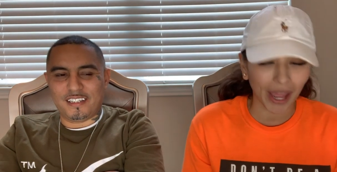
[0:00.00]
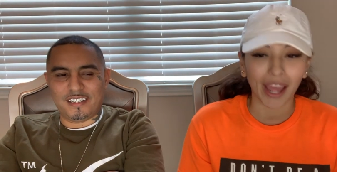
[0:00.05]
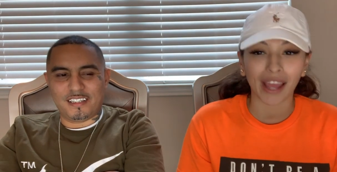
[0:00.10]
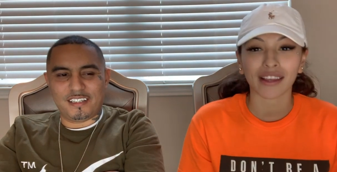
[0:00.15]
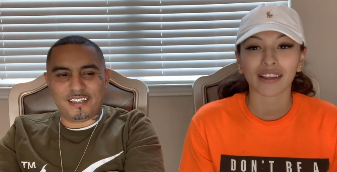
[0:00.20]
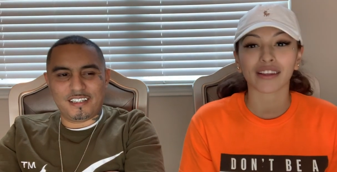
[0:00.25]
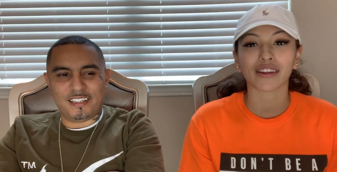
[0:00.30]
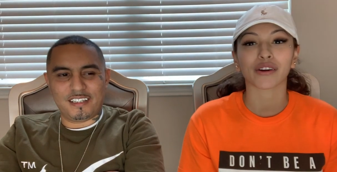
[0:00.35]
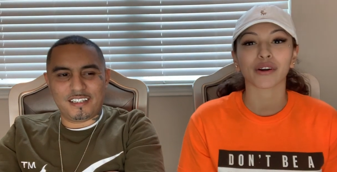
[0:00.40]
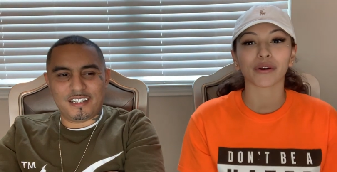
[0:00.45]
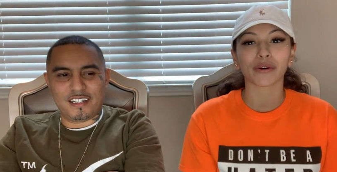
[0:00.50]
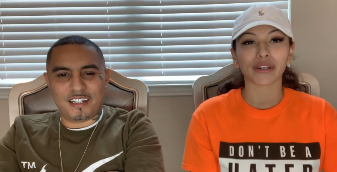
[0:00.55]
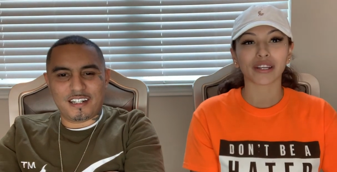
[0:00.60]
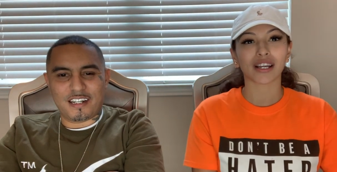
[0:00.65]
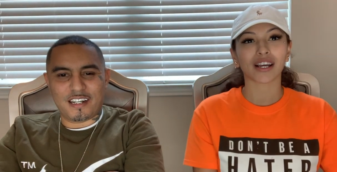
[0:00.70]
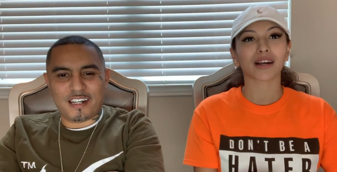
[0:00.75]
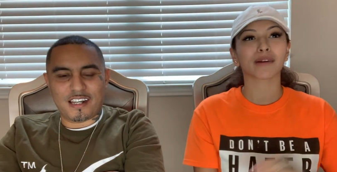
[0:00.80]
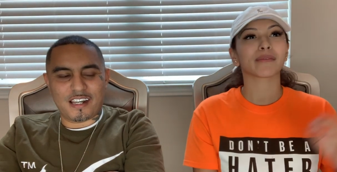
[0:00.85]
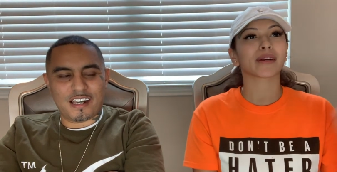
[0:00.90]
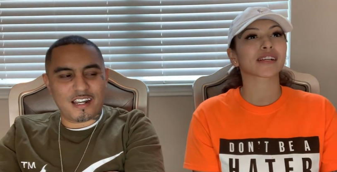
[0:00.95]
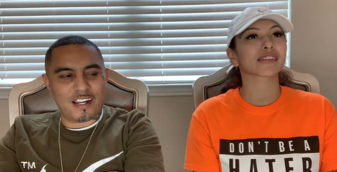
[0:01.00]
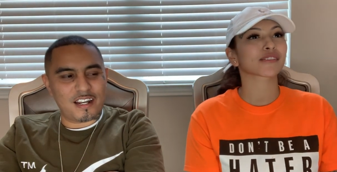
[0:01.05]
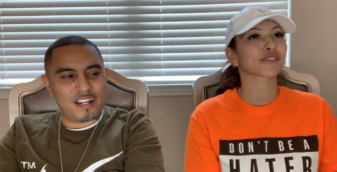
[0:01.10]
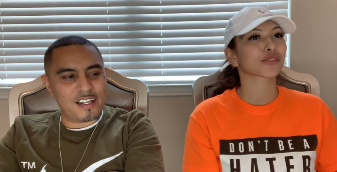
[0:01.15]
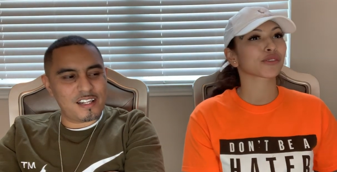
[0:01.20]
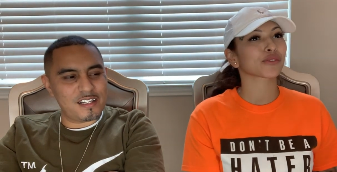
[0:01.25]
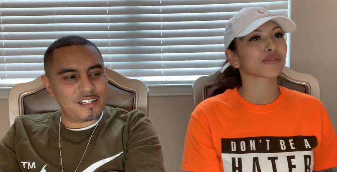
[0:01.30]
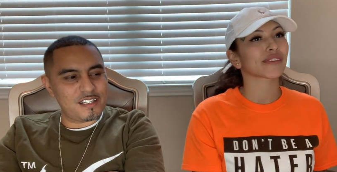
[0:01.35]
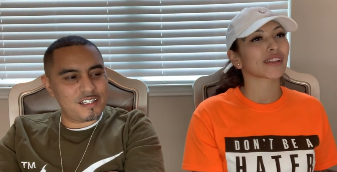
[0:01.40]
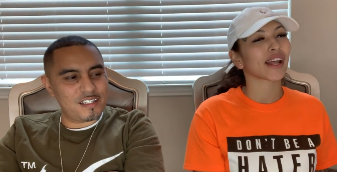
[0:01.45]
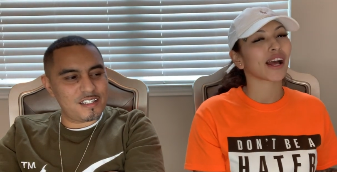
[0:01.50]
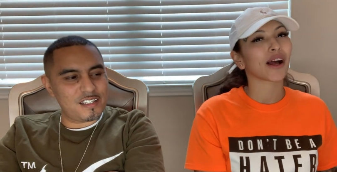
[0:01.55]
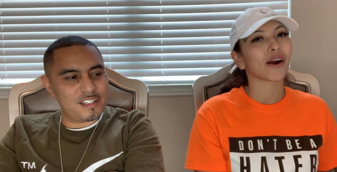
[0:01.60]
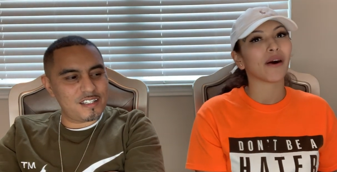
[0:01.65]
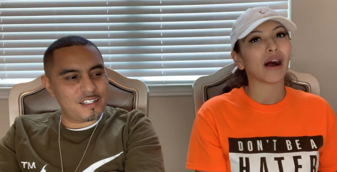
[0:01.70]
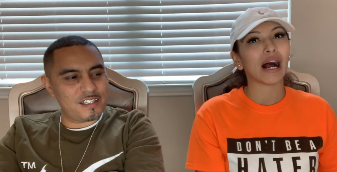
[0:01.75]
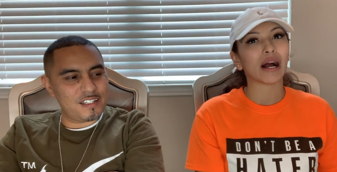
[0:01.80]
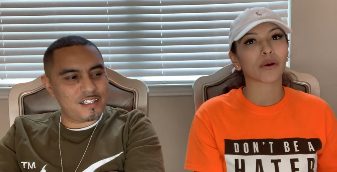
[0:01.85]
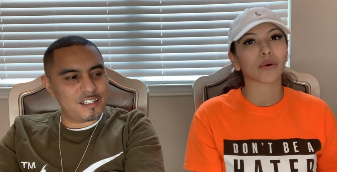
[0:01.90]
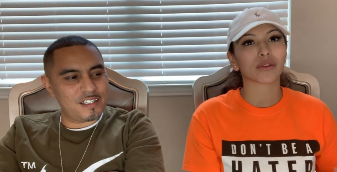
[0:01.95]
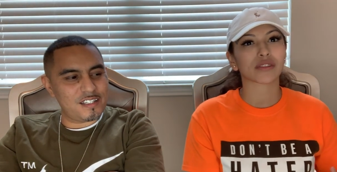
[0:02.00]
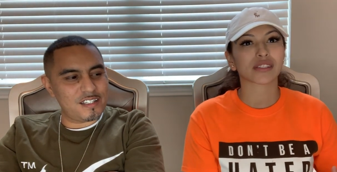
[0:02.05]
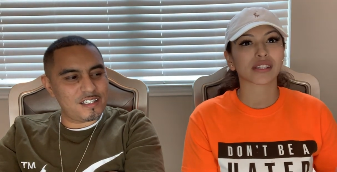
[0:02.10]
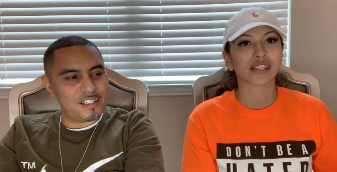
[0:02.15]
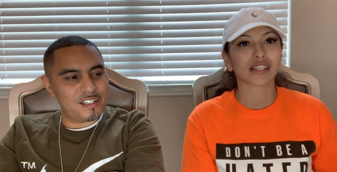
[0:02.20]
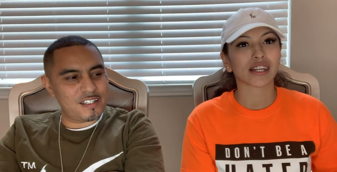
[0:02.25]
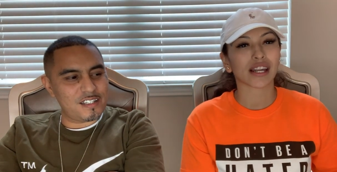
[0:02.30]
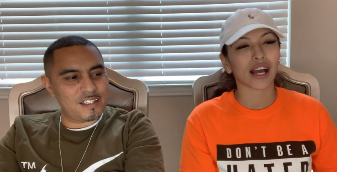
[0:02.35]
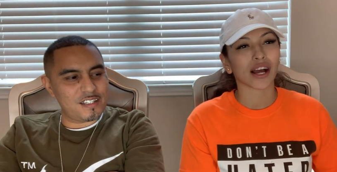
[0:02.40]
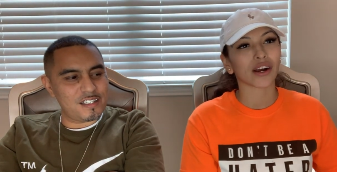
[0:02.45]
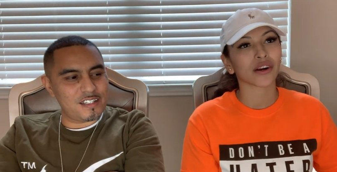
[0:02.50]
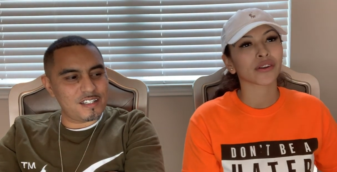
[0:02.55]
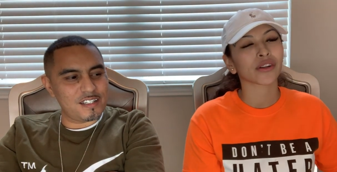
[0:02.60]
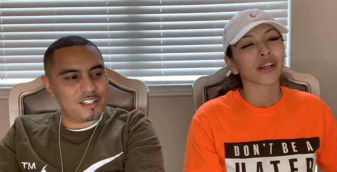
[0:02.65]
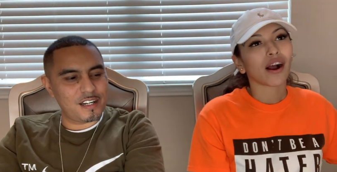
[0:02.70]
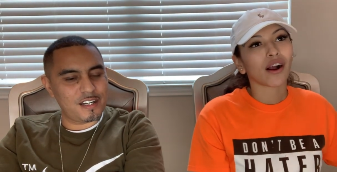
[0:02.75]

Speaker 1: back. Growing up as a juvenile, I was in and out.